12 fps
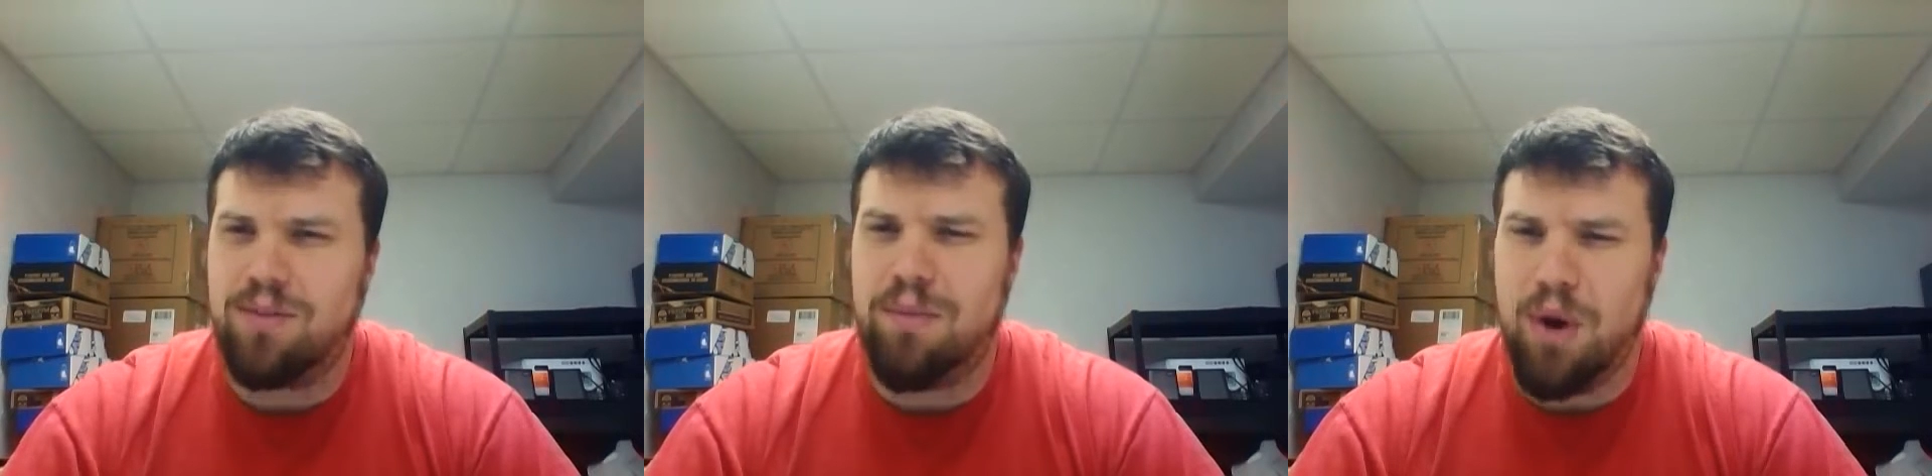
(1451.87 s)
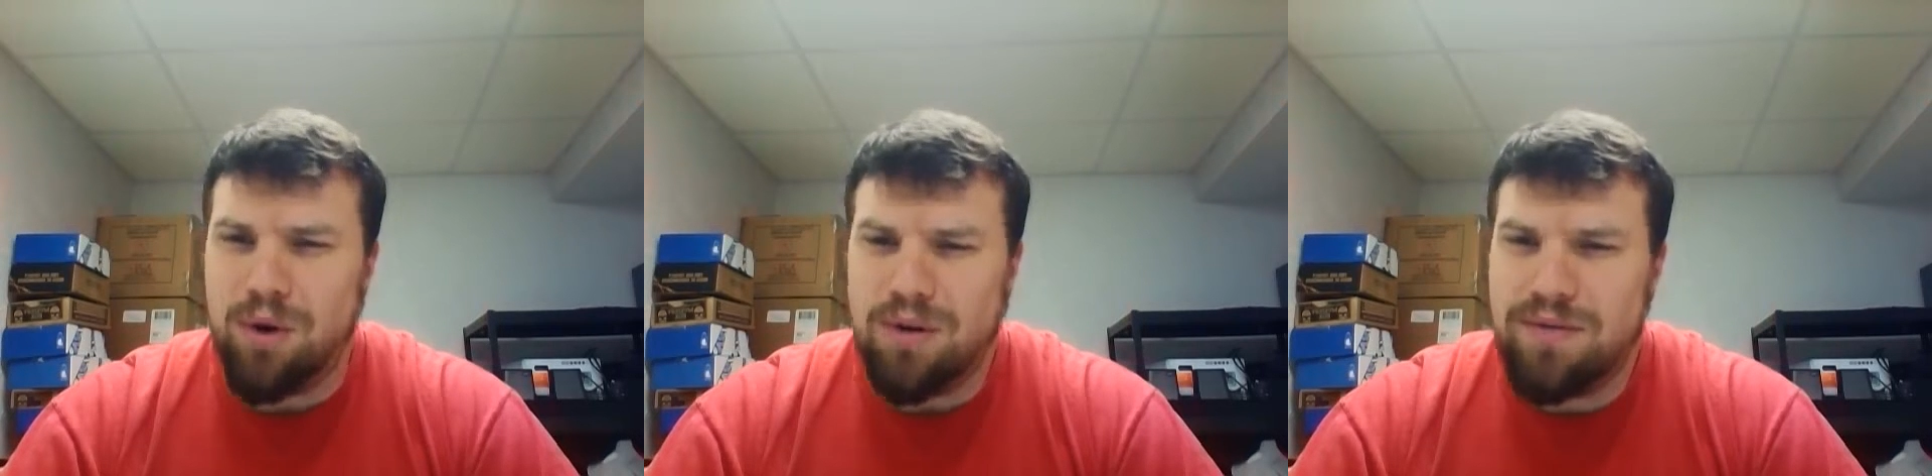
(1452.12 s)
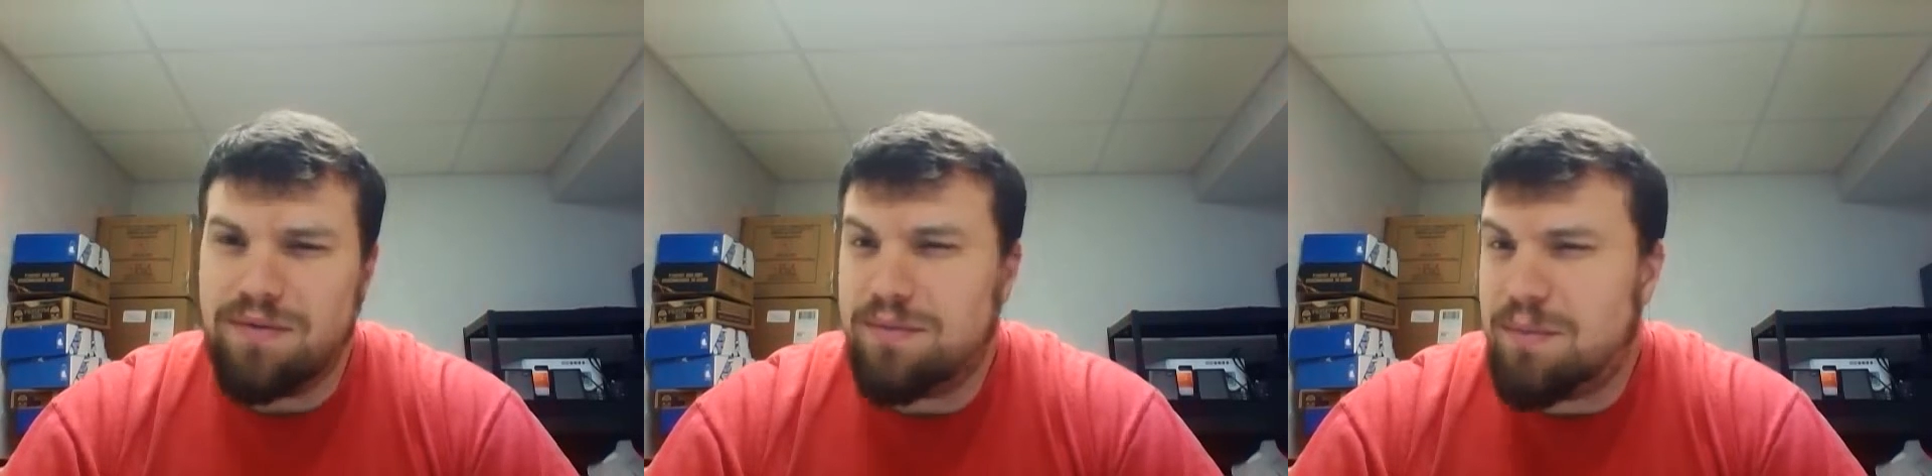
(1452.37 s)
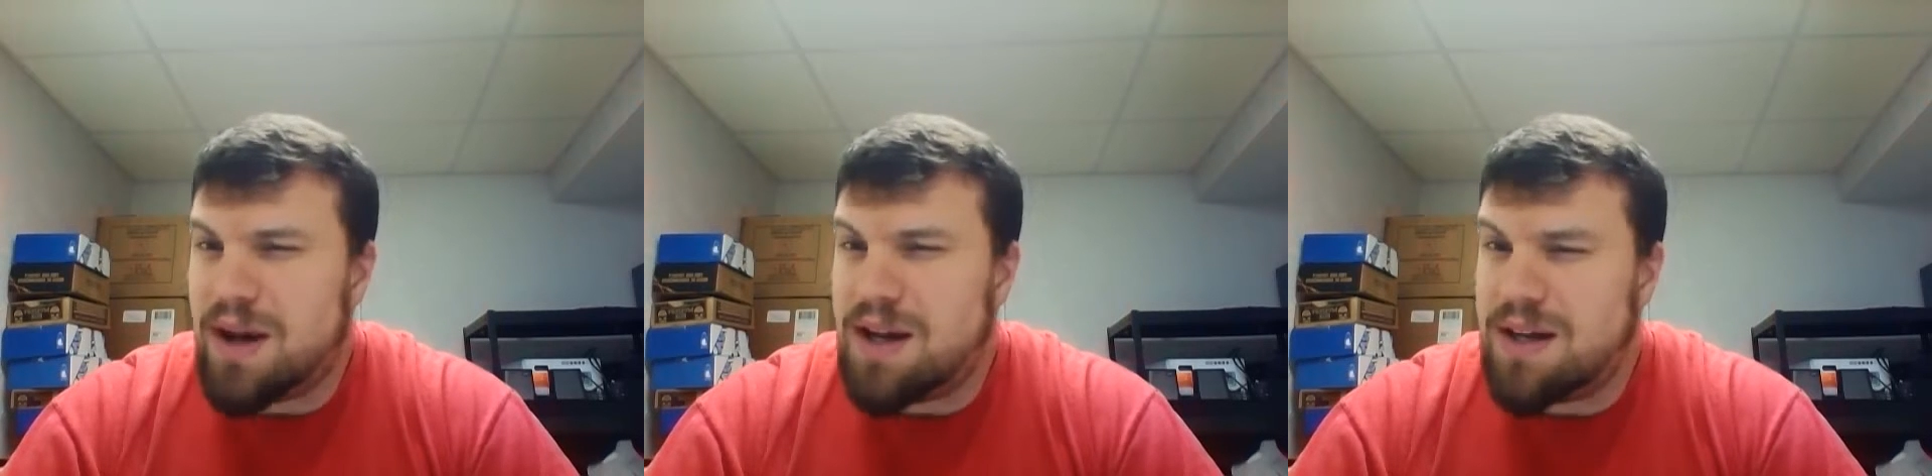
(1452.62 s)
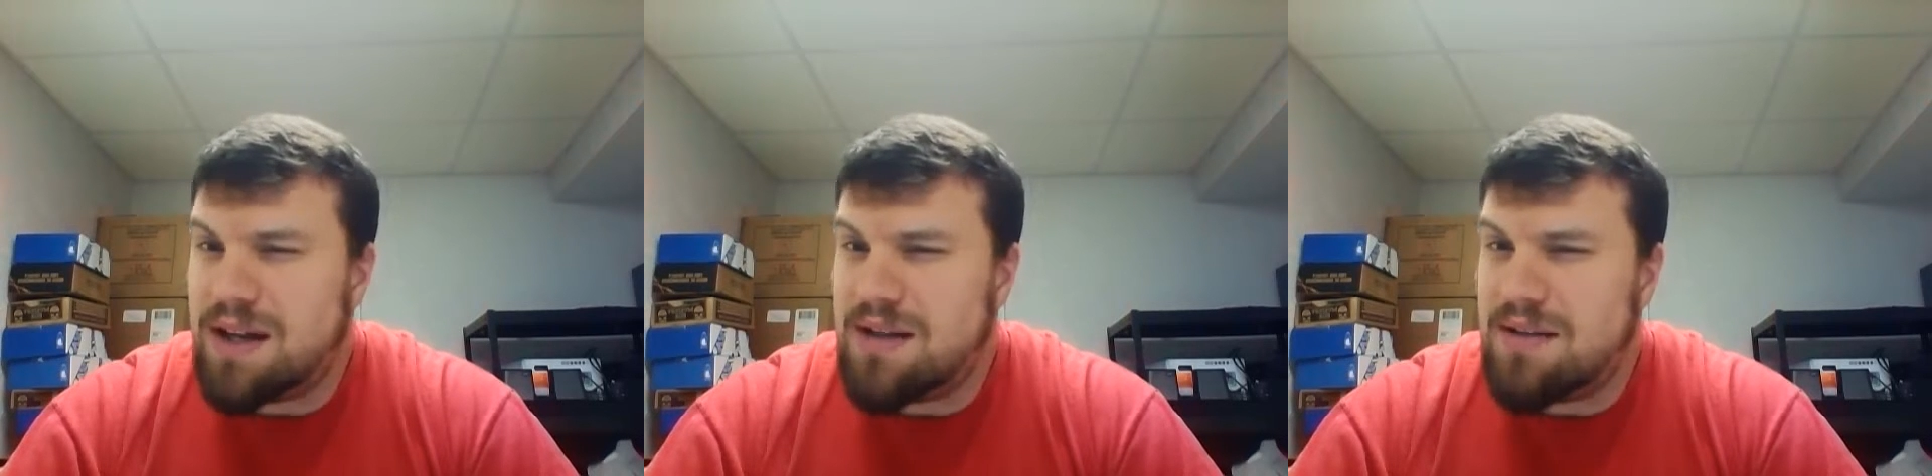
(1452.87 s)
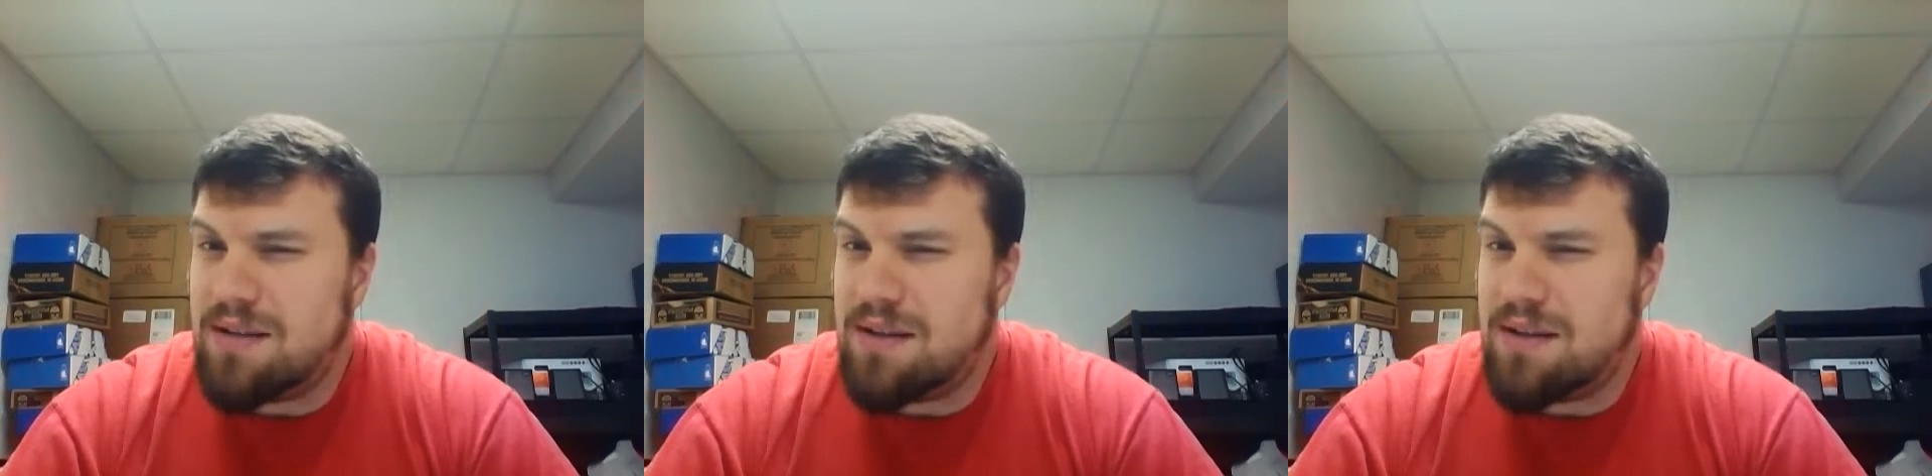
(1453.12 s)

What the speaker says: motive behind it.